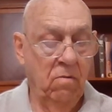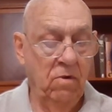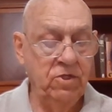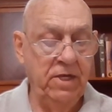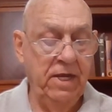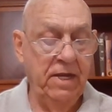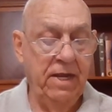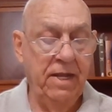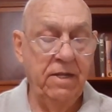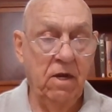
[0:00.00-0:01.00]
Once again,
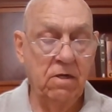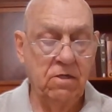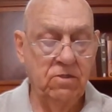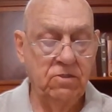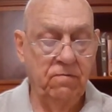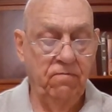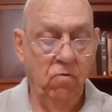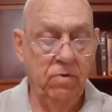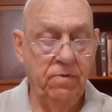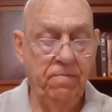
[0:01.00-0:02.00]
Antiochus
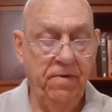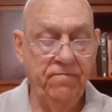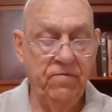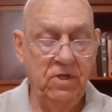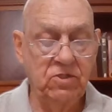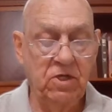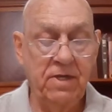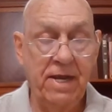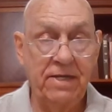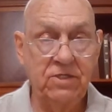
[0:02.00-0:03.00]
IV Epiphanes
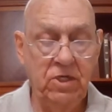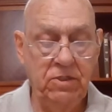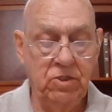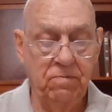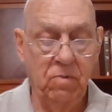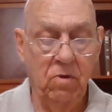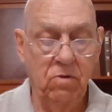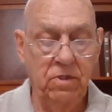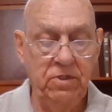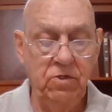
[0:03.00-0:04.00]
attacks Egypt,
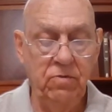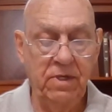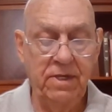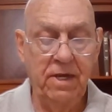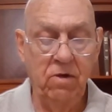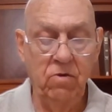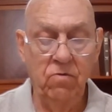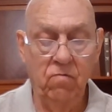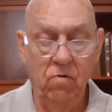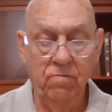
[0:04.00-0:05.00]
only to encounter
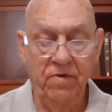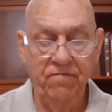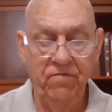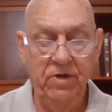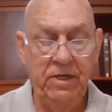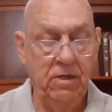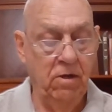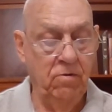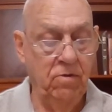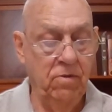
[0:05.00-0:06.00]
the Roman fleet
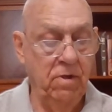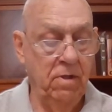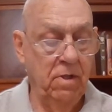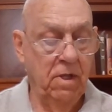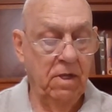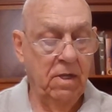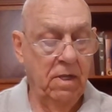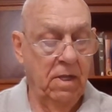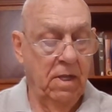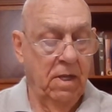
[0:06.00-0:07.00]
under the
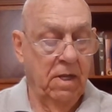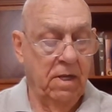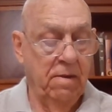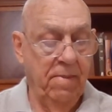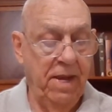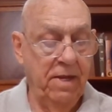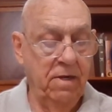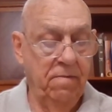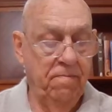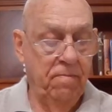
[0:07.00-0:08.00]

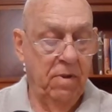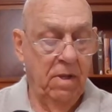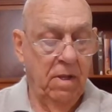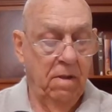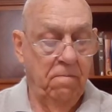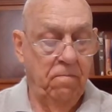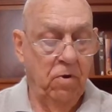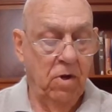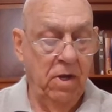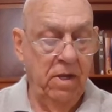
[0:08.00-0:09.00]
command of
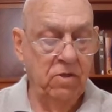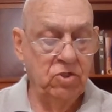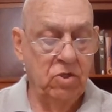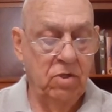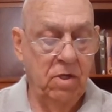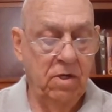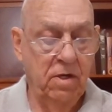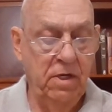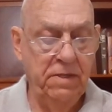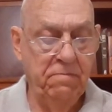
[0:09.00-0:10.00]
Publius
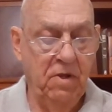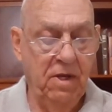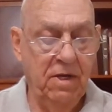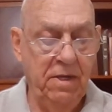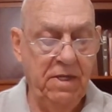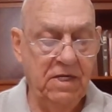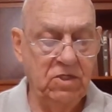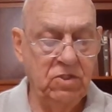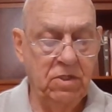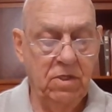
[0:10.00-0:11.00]

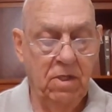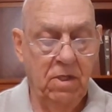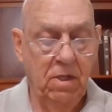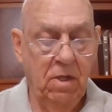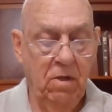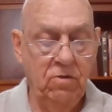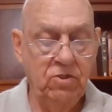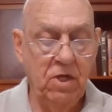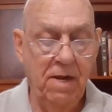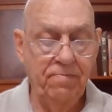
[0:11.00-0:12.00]
Linus, who
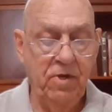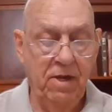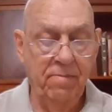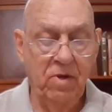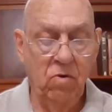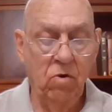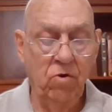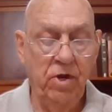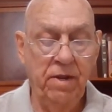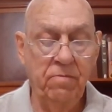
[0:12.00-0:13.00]
stopped him and
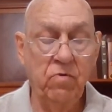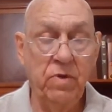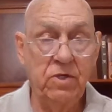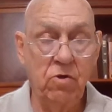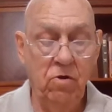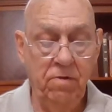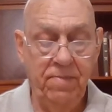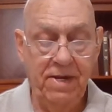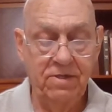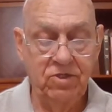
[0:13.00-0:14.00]
ordered him to return to
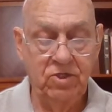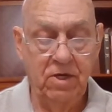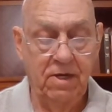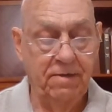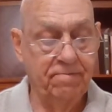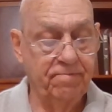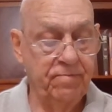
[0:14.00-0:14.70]
Palestine.